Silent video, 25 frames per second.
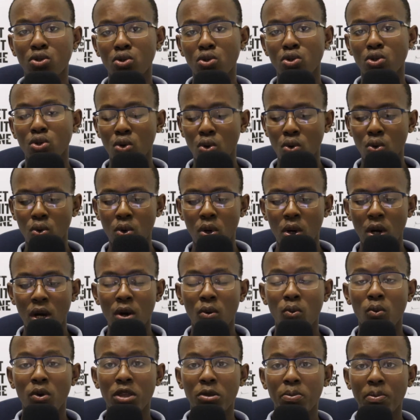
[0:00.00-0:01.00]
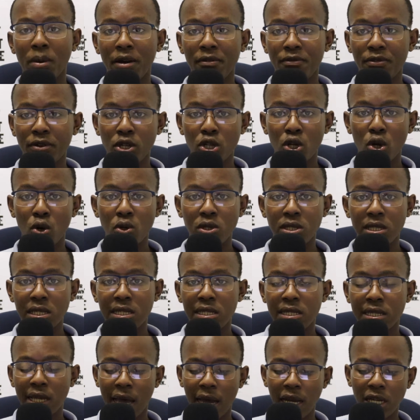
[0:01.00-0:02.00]
to do with my videos
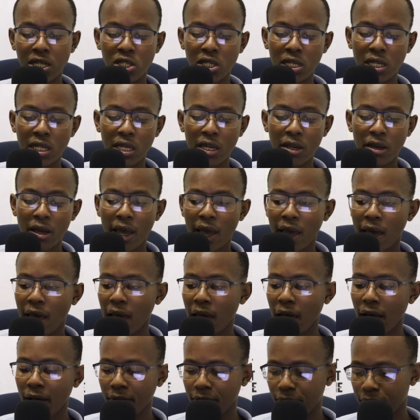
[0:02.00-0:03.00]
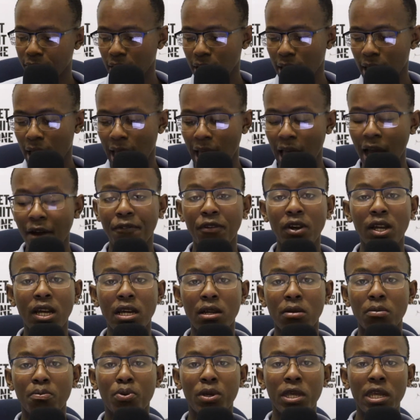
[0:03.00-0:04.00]
is actually have
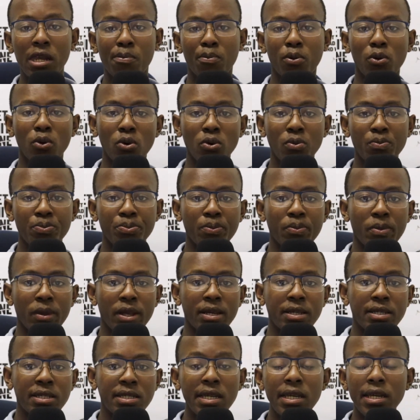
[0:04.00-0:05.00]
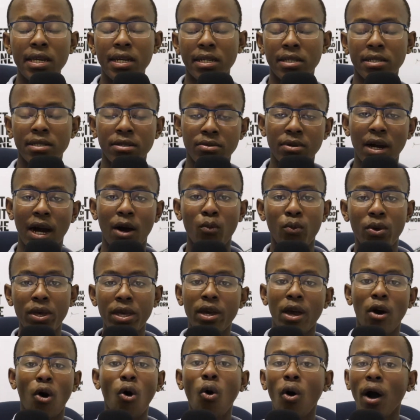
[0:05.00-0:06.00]
African people see it.
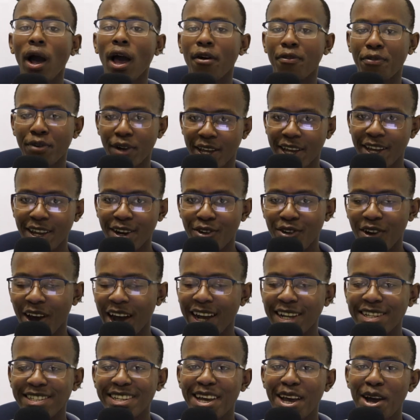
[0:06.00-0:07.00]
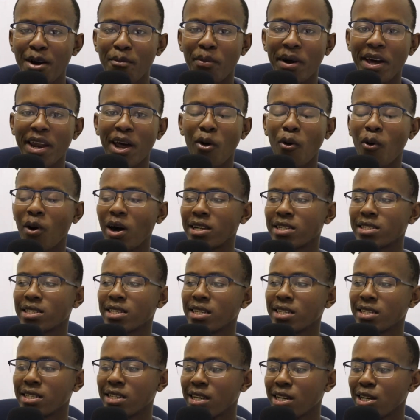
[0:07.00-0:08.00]
We all African, right? But I
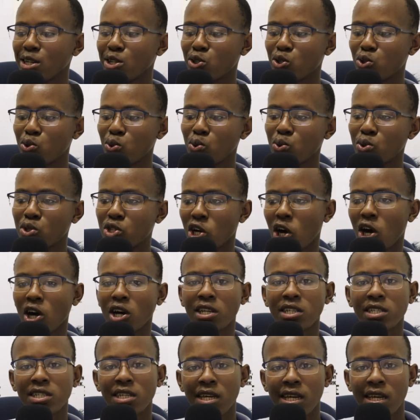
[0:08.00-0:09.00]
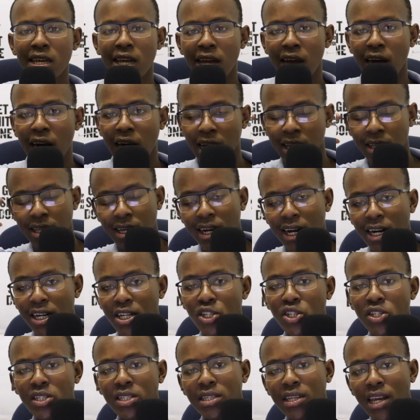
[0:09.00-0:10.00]
wanted to target other
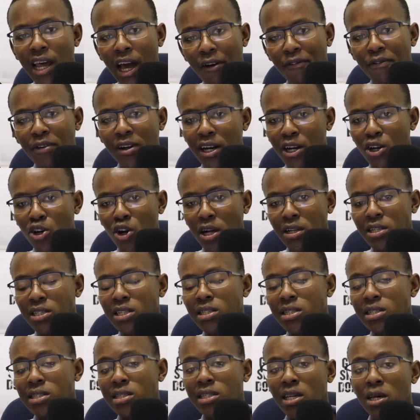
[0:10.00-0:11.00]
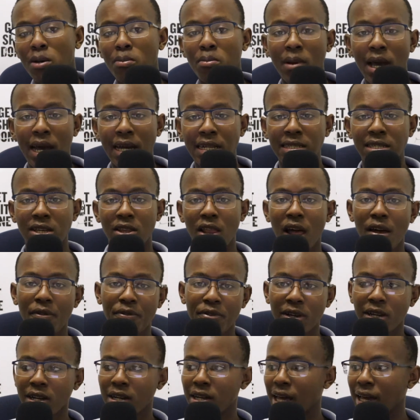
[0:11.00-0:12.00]
countries in Africa, not just Zim and South
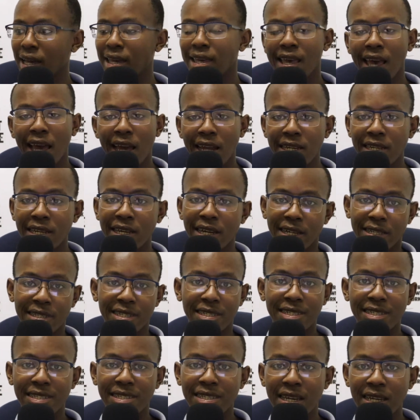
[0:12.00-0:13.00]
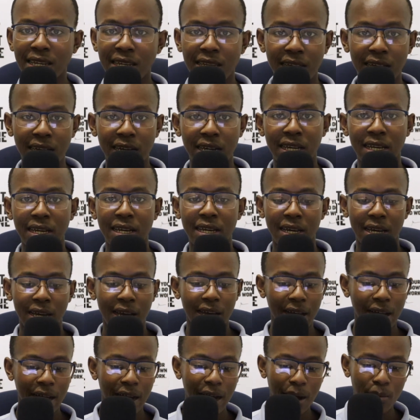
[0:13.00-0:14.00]
Africa, like Kenya, Tanzania,
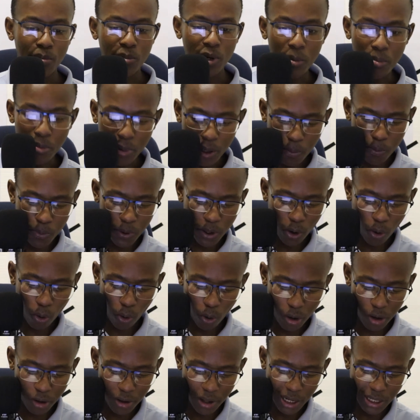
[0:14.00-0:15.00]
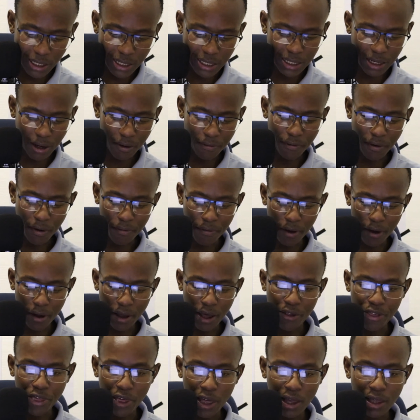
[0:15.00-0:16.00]
Namibia, all of that stuff.
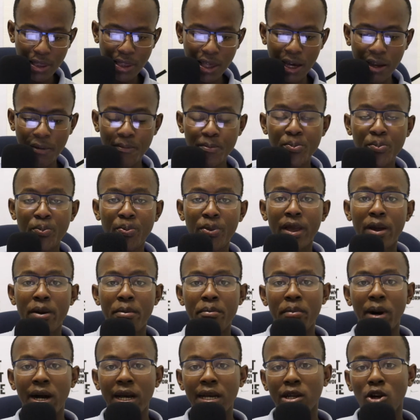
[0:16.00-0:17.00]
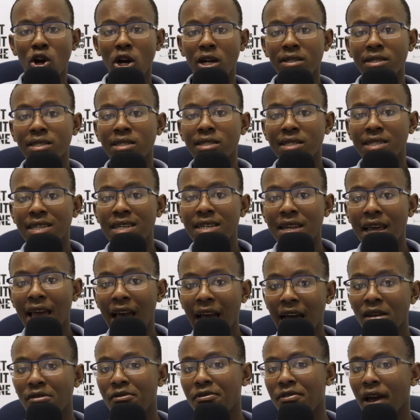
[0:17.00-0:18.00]
I think that my content can
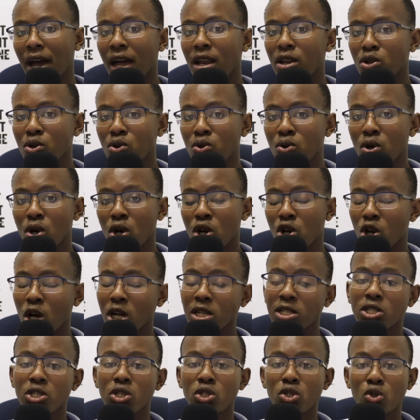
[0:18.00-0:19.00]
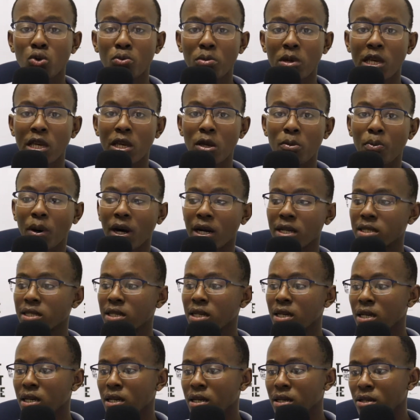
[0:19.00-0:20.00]
add value, not just to me, but
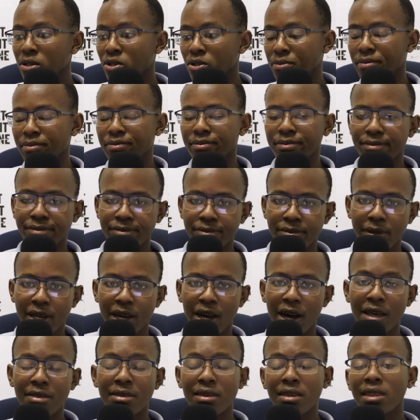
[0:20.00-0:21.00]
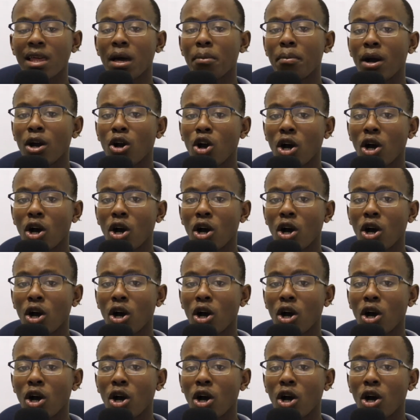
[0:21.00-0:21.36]
I think that my